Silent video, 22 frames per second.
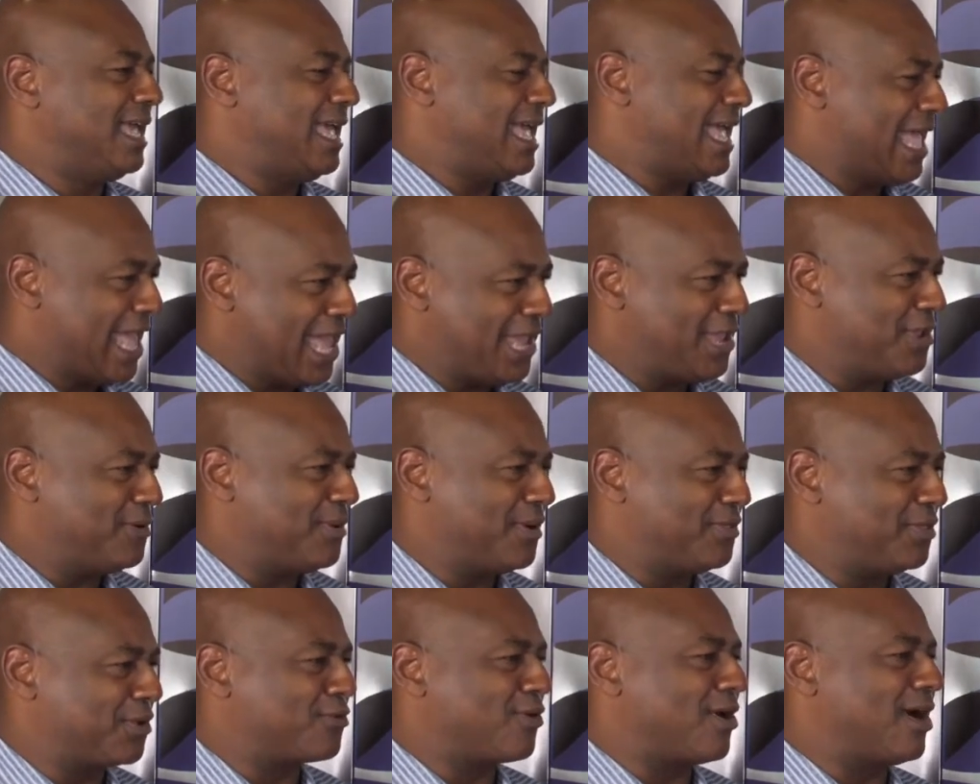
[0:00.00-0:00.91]
hang you on
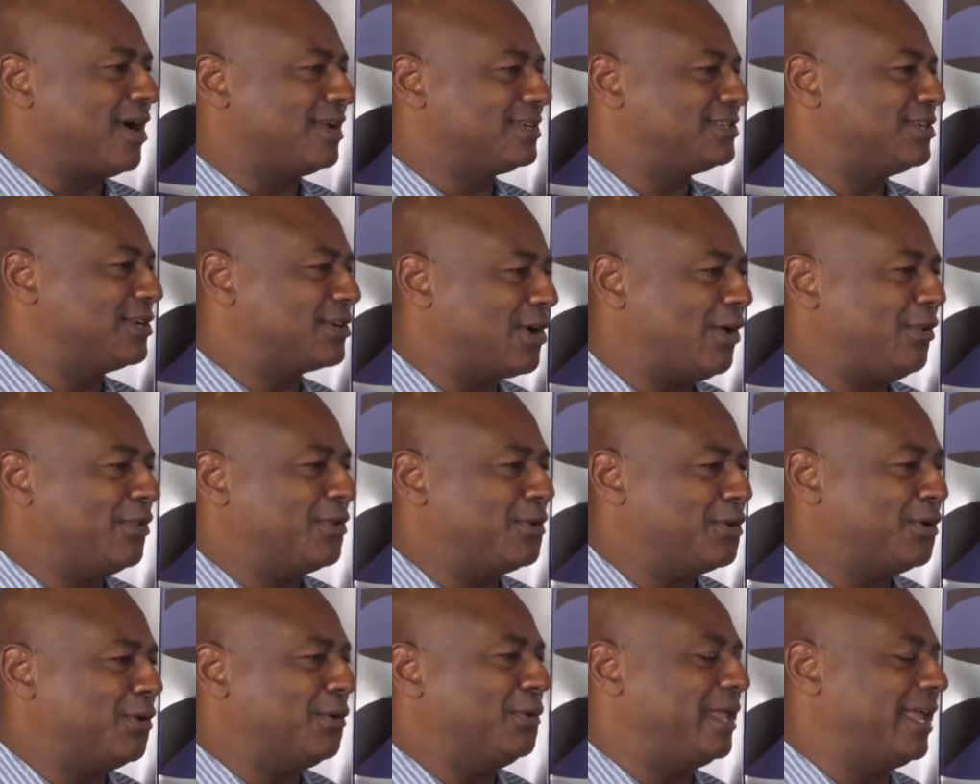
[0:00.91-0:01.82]
the cross and call you
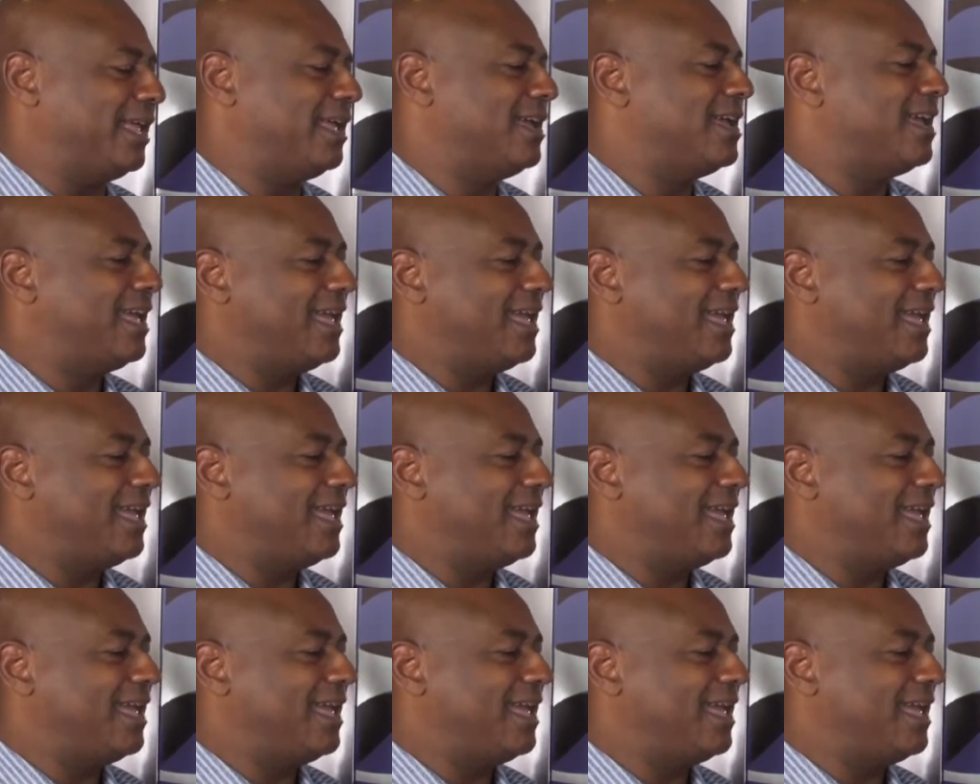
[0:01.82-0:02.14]
holy,